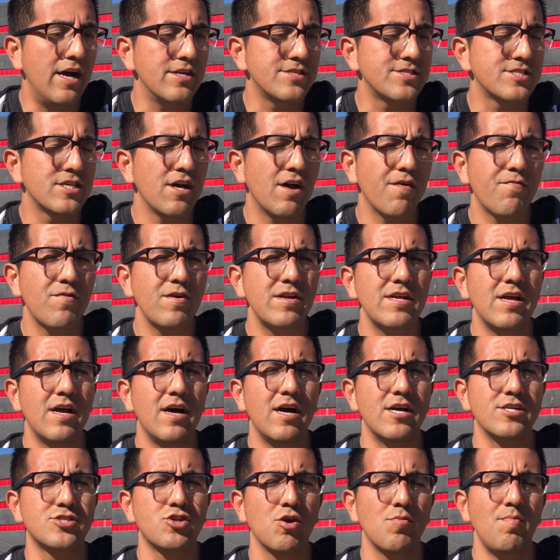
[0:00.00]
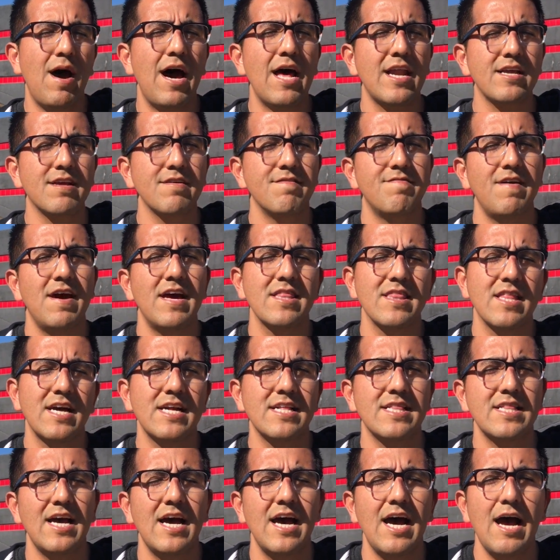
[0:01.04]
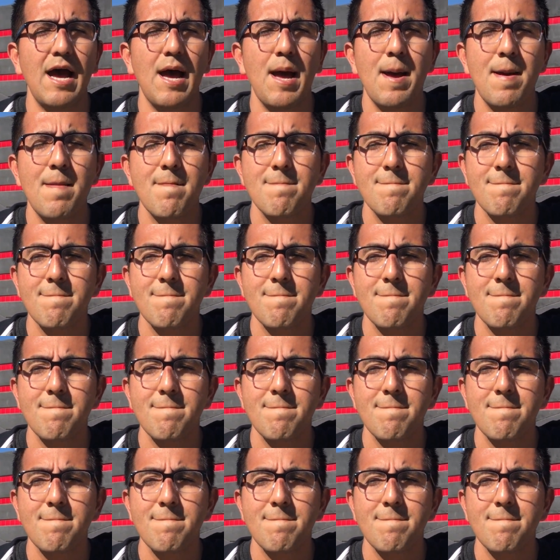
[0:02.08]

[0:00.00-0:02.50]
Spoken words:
suffering a traumatic event like that